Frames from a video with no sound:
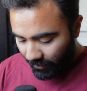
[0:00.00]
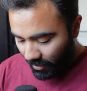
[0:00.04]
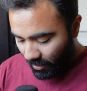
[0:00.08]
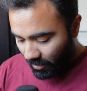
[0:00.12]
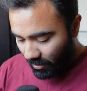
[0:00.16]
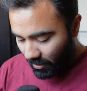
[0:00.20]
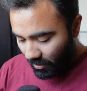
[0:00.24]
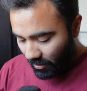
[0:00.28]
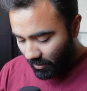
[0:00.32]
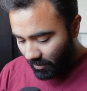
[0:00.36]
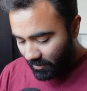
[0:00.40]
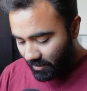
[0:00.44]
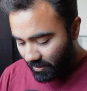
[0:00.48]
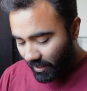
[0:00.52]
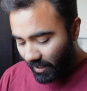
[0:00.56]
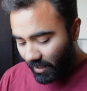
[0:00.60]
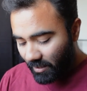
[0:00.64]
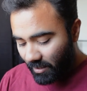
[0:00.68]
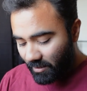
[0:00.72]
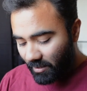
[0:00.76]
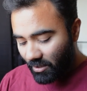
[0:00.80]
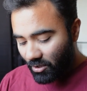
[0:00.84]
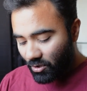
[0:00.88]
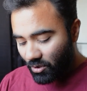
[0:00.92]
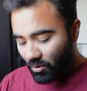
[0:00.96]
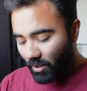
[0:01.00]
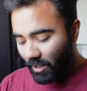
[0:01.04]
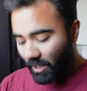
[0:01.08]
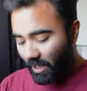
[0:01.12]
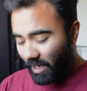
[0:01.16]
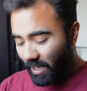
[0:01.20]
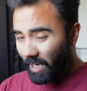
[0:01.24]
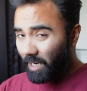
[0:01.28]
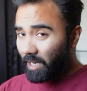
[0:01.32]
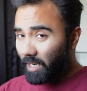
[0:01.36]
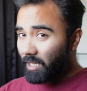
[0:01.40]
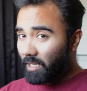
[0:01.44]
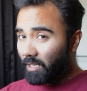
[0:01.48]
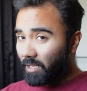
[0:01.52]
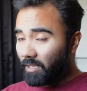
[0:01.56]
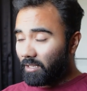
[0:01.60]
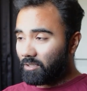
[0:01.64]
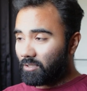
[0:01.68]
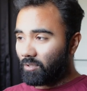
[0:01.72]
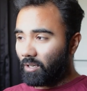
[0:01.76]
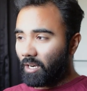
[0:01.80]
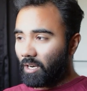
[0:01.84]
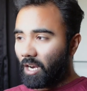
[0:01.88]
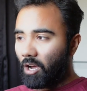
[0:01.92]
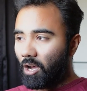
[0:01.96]
2nd century
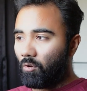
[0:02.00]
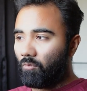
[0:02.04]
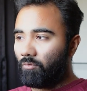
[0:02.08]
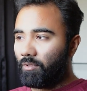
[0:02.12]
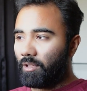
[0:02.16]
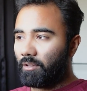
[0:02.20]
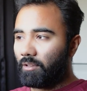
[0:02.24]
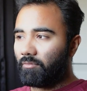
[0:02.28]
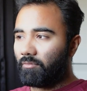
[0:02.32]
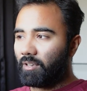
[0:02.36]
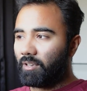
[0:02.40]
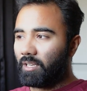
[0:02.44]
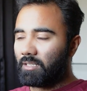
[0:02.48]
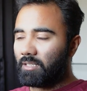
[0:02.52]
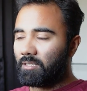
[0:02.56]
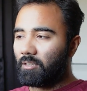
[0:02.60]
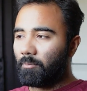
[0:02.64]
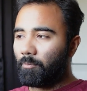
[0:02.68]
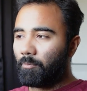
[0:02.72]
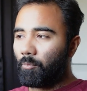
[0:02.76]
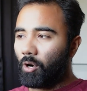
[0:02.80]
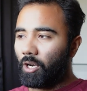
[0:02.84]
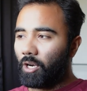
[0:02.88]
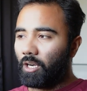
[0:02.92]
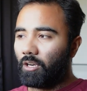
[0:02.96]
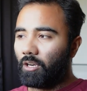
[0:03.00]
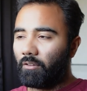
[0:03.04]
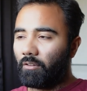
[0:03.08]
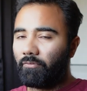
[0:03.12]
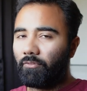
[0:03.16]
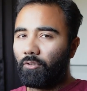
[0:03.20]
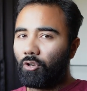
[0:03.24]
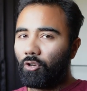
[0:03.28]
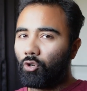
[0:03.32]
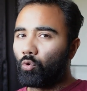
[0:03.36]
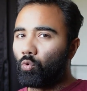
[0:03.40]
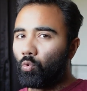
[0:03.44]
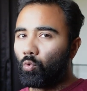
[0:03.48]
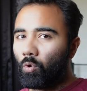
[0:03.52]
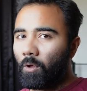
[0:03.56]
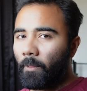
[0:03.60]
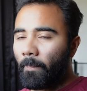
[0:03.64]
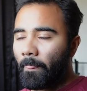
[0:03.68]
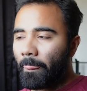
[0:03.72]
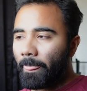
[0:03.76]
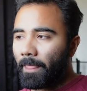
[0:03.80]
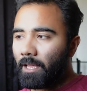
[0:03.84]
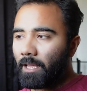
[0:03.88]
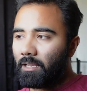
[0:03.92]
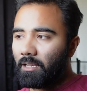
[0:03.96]
AD. So now we have reached the point of 2.
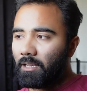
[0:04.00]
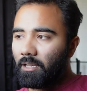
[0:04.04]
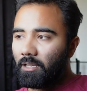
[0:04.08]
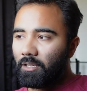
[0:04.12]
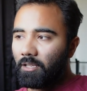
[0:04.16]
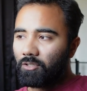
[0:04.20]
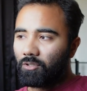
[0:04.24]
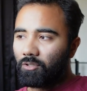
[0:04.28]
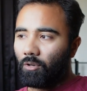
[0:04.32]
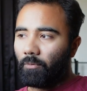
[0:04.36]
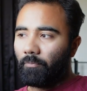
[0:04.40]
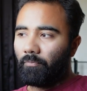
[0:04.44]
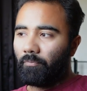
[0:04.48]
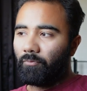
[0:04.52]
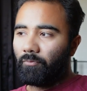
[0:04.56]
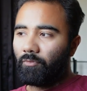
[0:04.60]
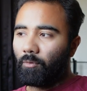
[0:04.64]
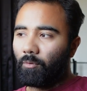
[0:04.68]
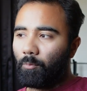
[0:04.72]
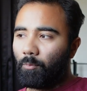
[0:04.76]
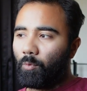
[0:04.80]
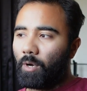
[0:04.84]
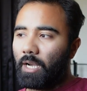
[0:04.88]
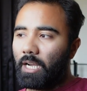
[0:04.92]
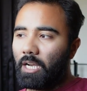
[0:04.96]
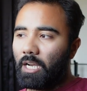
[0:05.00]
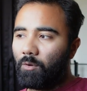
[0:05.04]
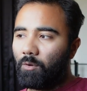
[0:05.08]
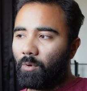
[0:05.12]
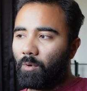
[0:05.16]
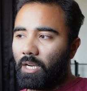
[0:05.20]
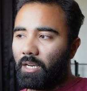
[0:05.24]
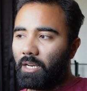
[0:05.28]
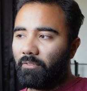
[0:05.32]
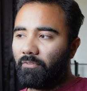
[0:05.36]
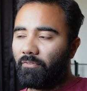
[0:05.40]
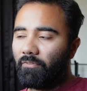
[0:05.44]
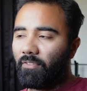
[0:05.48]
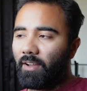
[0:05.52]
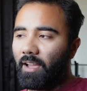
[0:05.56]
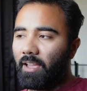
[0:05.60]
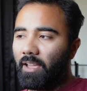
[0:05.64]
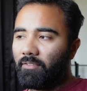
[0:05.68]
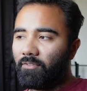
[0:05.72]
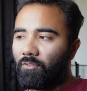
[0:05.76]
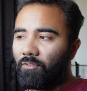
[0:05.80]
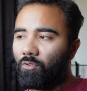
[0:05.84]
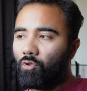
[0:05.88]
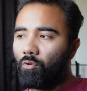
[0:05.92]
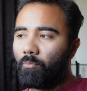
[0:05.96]
So from
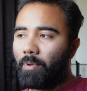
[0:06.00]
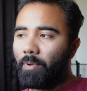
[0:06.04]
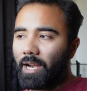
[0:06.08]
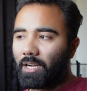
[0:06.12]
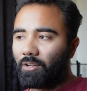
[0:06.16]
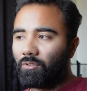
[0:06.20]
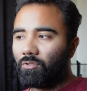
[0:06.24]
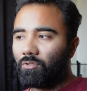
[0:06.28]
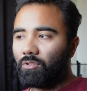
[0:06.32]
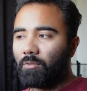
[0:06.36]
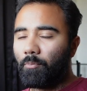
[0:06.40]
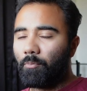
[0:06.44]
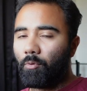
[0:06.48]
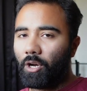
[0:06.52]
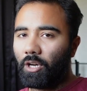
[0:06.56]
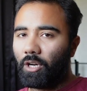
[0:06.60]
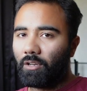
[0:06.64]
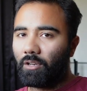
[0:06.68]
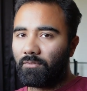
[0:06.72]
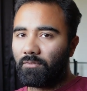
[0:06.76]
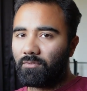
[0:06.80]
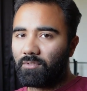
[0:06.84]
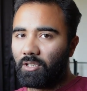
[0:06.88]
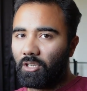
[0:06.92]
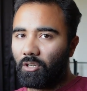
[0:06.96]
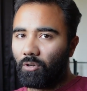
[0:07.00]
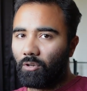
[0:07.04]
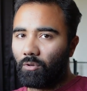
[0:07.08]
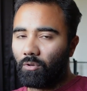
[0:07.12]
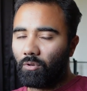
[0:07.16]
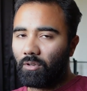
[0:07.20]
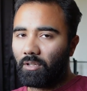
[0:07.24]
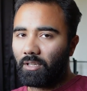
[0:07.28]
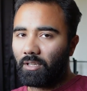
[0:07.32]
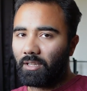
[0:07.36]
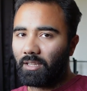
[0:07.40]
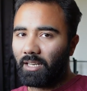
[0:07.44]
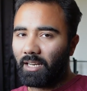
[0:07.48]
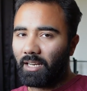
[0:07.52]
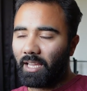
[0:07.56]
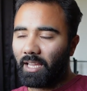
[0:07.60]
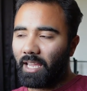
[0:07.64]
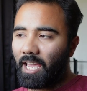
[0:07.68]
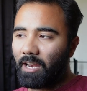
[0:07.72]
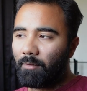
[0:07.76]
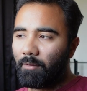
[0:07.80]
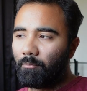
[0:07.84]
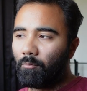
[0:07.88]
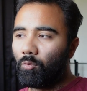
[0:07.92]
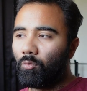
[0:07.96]
2025, go back to the point of 0, then
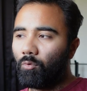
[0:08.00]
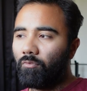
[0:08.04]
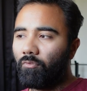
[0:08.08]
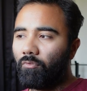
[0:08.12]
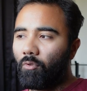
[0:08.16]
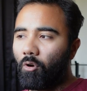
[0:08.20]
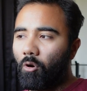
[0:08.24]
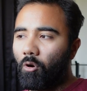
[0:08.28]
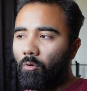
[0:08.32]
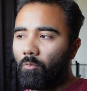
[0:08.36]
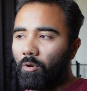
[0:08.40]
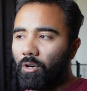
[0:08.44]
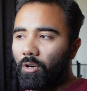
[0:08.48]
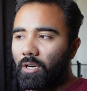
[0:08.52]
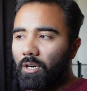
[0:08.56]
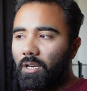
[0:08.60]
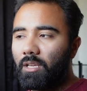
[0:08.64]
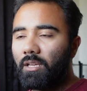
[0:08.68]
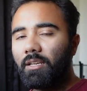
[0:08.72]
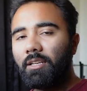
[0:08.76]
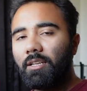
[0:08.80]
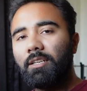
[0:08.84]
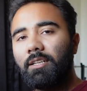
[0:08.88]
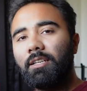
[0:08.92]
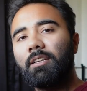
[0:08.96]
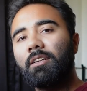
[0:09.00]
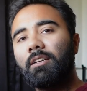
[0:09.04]
again move forward